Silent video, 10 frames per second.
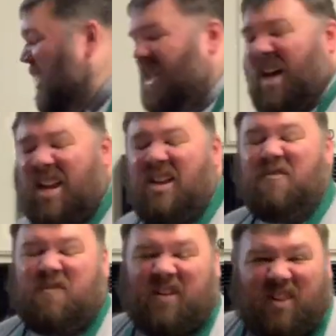I didn't
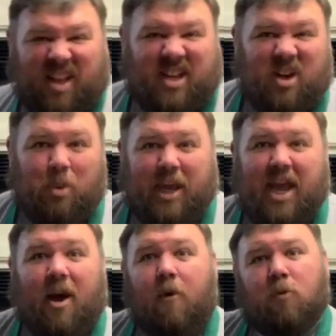feel like going
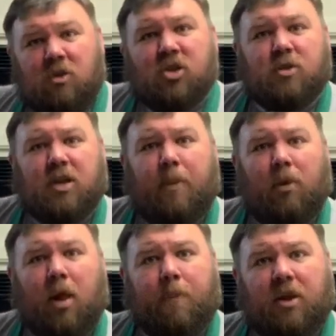out. We'll just double
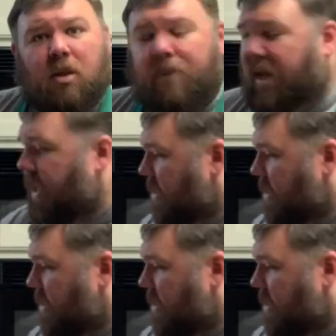up on the baking